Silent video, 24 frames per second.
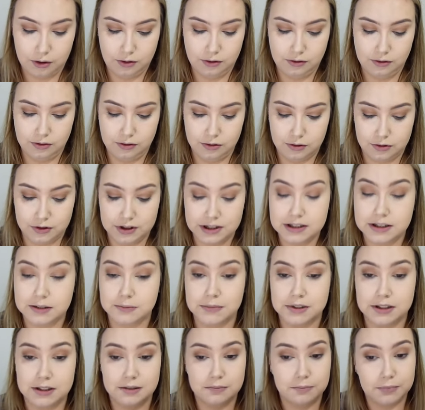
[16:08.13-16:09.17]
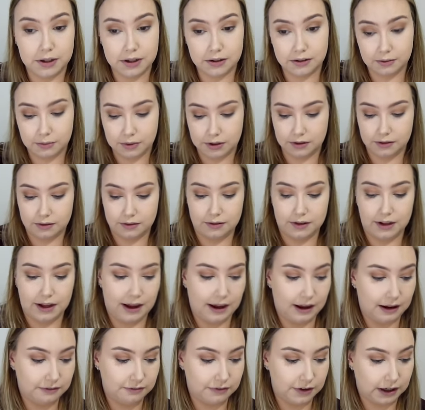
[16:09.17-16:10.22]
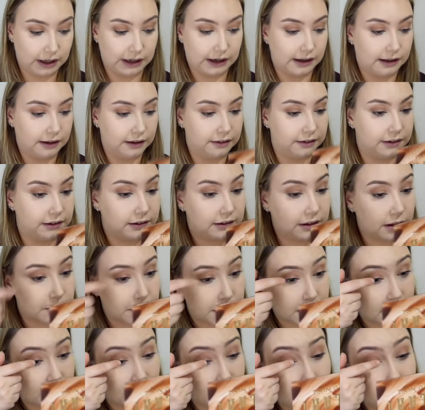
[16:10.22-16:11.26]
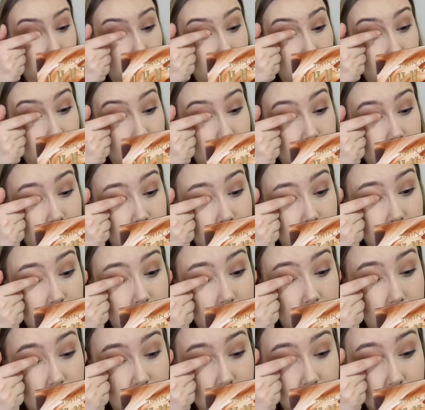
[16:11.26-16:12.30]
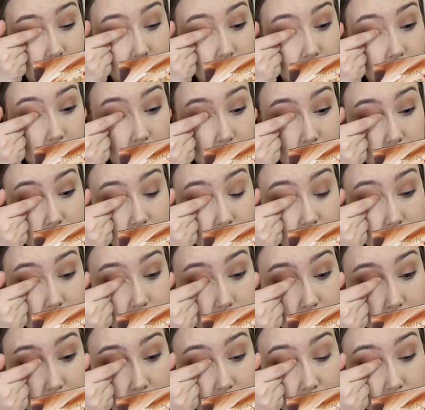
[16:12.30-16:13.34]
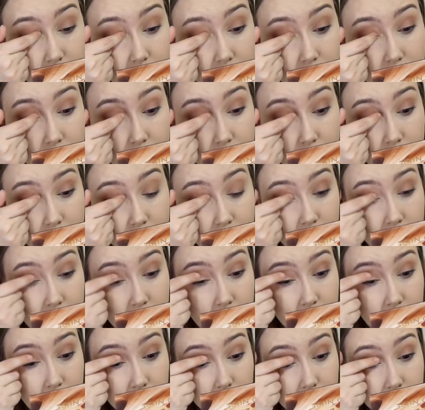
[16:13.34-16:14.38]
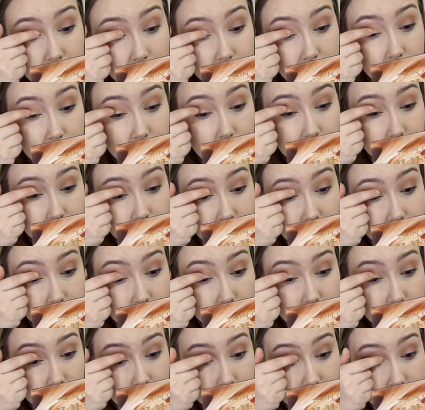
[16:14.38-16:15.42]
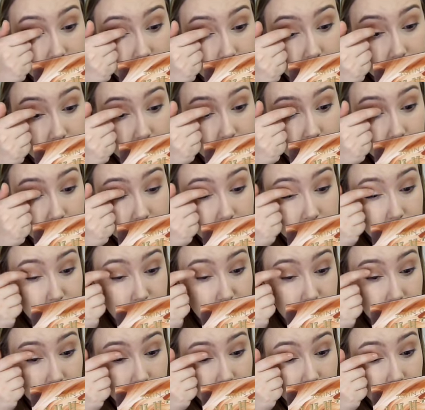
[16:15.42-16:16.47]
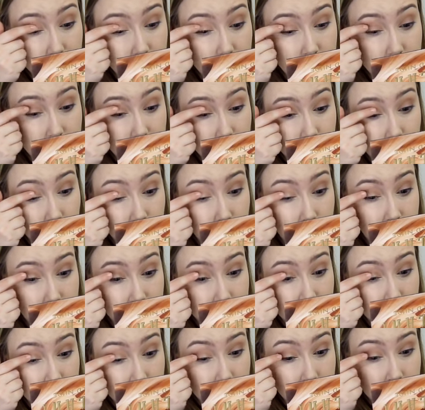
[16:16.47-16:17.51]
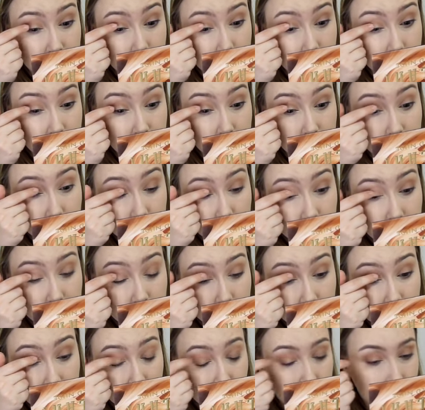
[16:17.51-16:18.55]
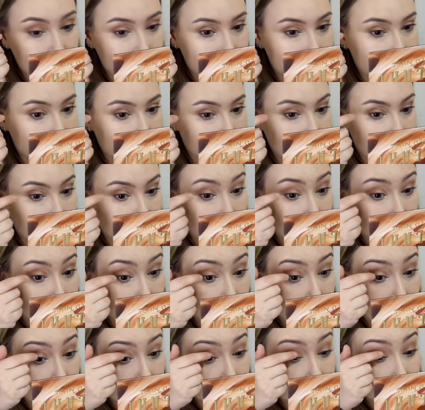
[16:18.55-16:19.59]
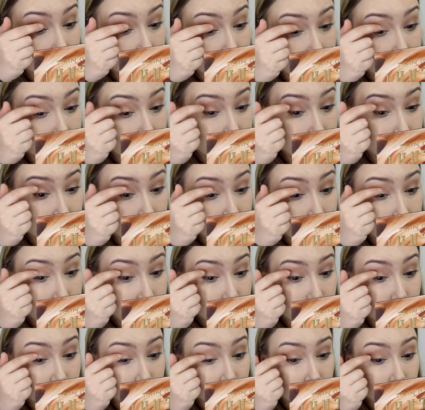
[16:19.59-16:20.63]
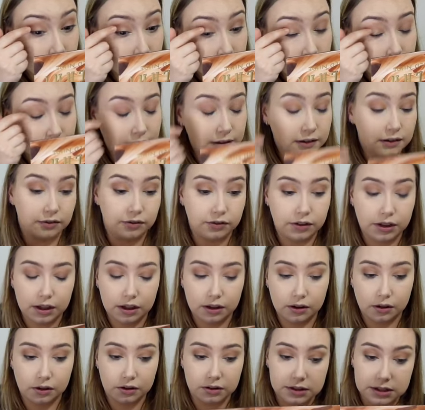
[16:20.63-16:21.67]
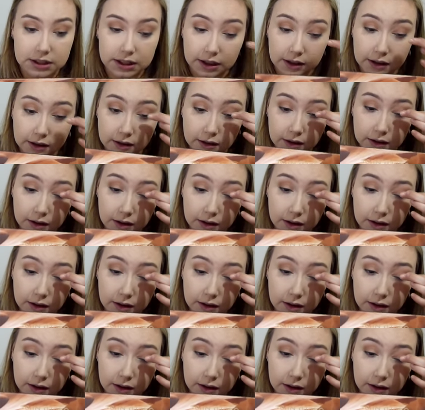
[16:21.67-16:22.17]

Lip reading: the Christmas spirit with all the advent calendars coming out. So I don't think I'm going to get an advent calendar this year. But if there is any Christmas content you are wanting, please let me know. End of year content.